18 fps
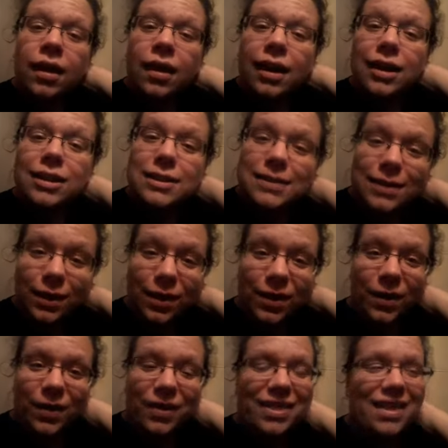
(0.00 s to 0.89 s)
And
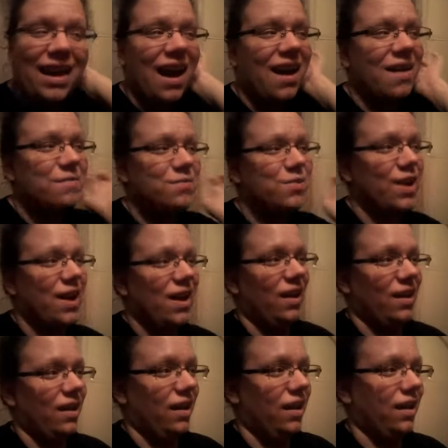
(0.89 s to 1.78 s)
so that
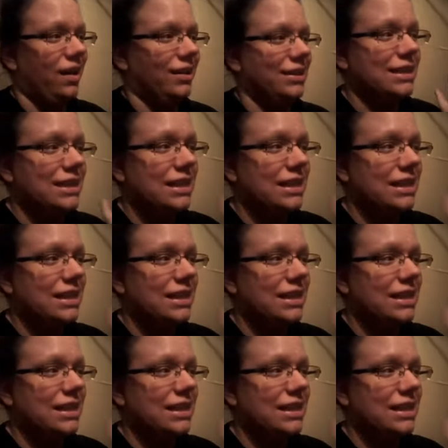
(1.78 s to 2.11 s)
brought on